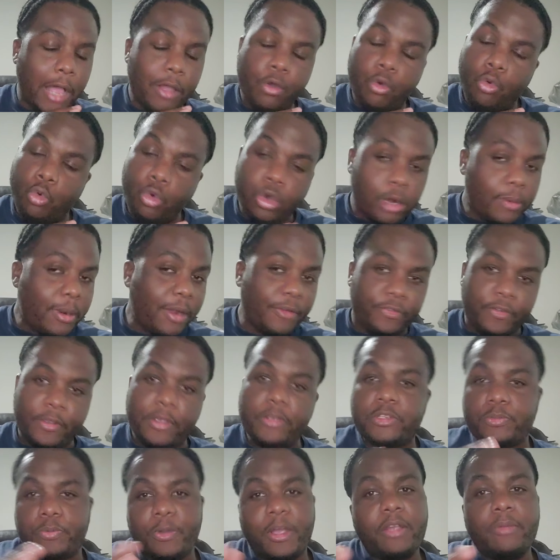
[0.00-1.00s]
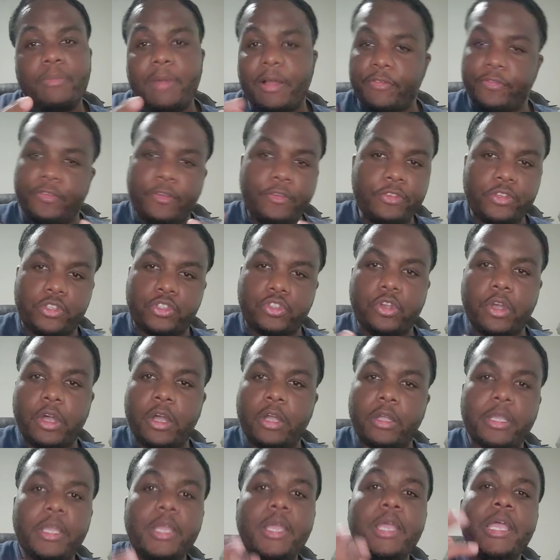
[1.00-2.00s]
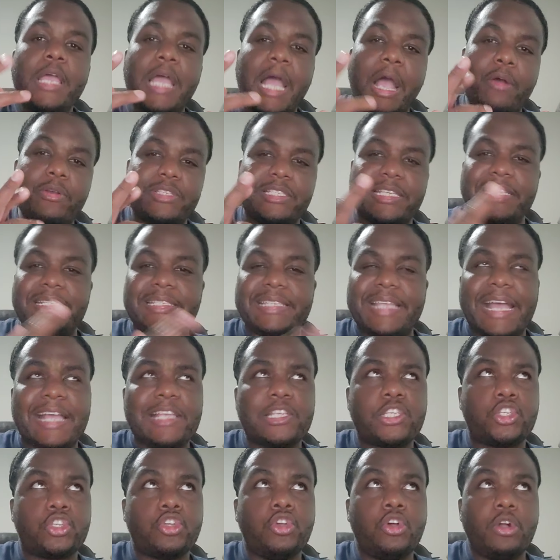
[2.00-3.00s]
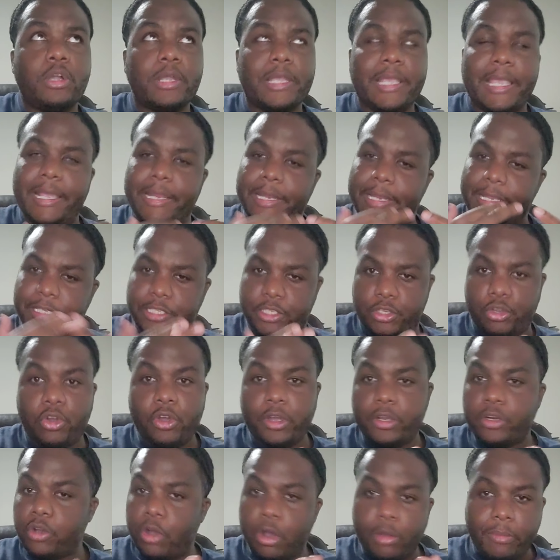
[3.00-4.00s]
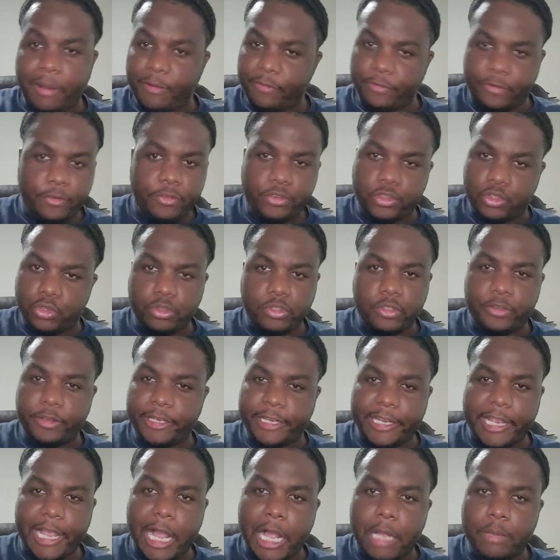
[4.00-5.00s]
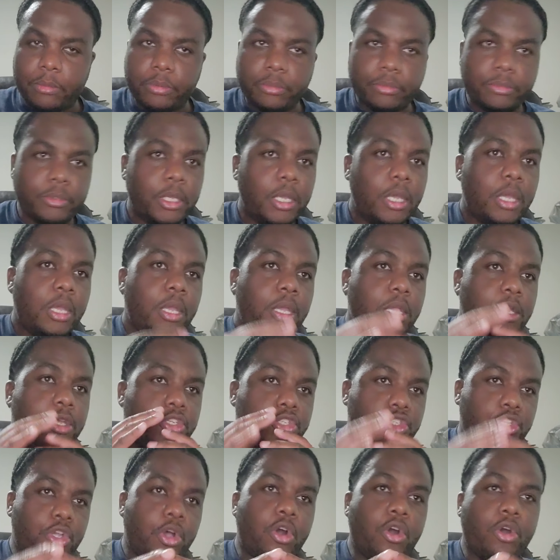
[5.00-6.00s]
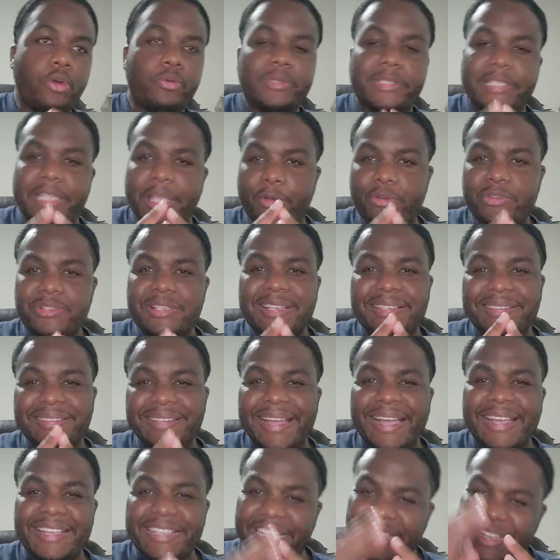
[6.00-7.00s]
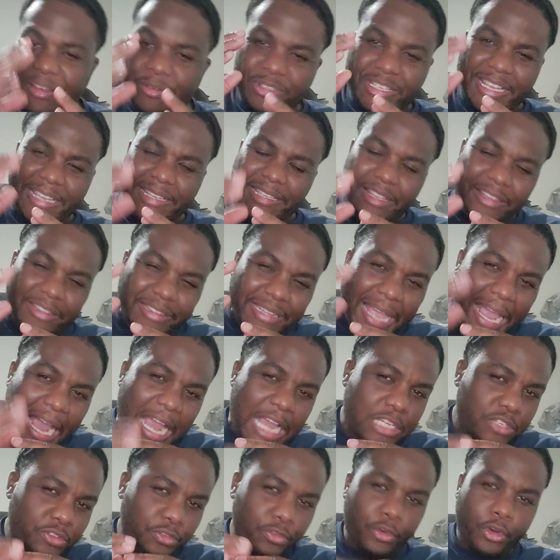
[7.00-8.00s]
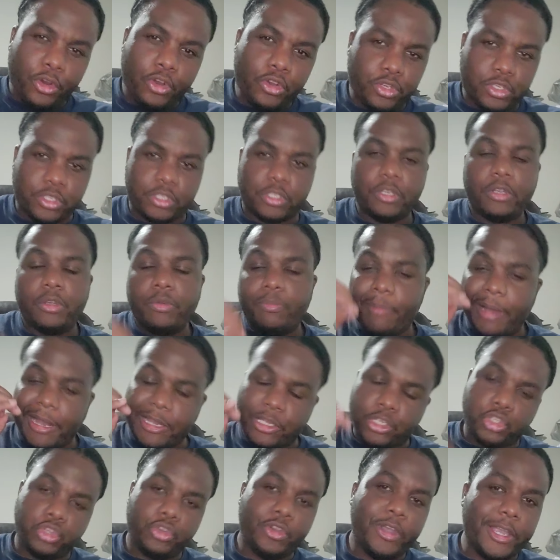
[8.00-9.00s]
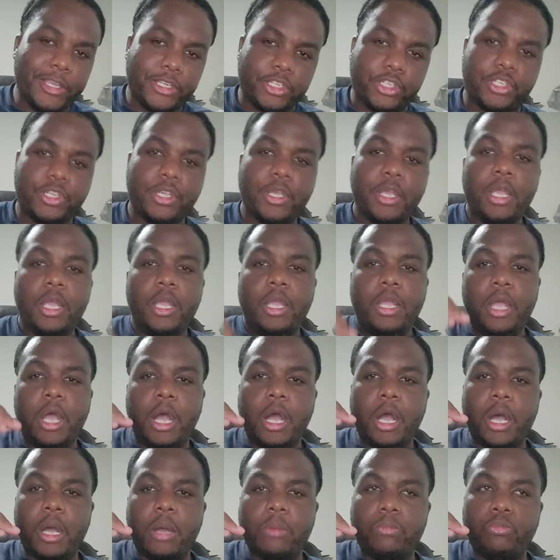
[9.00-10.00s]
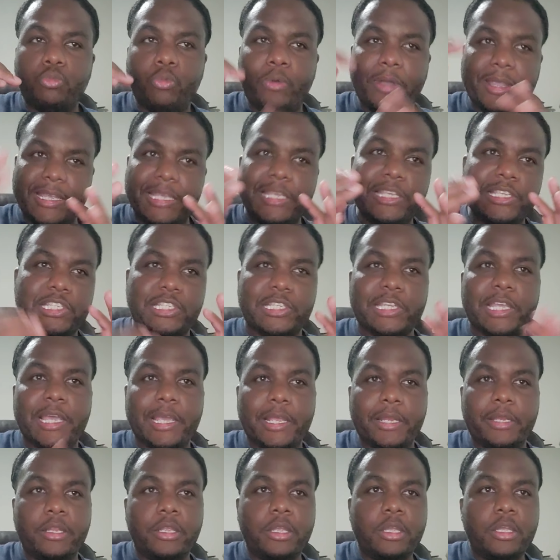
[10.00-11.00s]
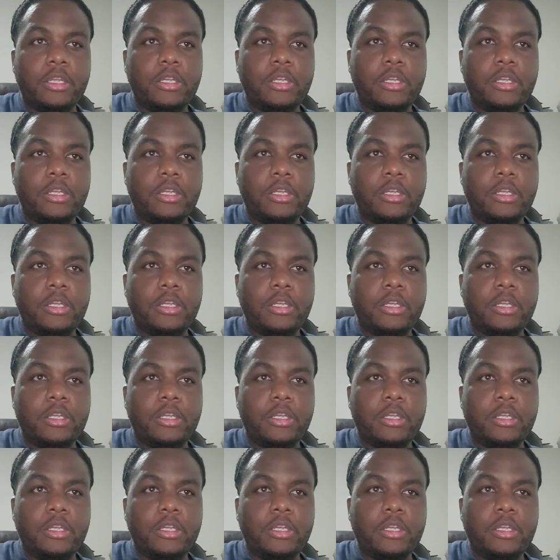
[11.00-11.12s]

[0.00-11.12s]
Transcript: One of my, it's probably my favorite song. I would say that song, and it's on my favorite songs of the album. So there was a line that it was like the last verse by Tretch, when he said,